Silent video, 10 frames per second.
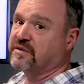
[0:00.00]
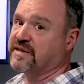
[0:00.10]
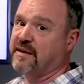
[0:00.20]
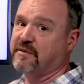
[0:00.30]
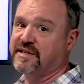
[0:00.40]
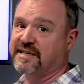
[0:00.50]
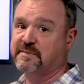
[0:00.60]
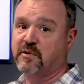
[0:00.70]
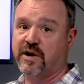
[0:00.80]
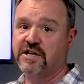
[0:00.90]
all the time in
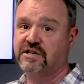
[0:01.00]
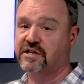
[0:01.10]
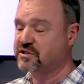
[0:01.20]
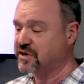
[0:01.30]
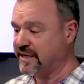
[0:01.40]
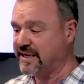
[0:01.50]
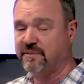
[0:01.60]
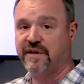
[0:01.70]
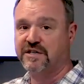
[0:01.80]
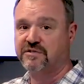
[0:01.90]
desperation and trying to
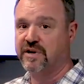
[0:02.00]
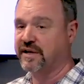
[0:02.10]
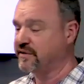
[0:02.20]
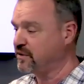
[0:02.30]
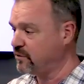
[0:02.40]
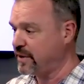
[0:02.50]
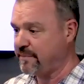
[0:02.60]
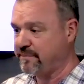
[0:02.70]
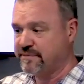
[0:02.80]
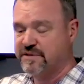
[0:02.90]
keep things running, and they'll
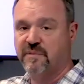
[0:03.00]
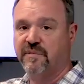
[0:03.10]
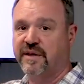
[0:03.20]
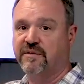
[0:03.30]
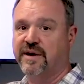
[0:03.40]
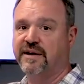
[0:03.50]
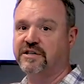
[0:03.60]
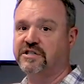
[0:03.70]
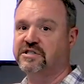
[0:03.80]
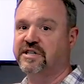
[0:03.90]
wrap something around
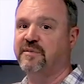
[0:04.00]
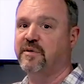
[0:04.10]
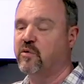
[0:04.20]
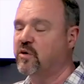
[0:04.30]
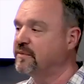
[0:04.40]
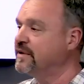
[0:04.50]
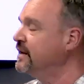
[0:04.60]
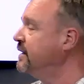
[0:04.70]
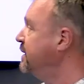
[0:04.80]
it just to keep it warm.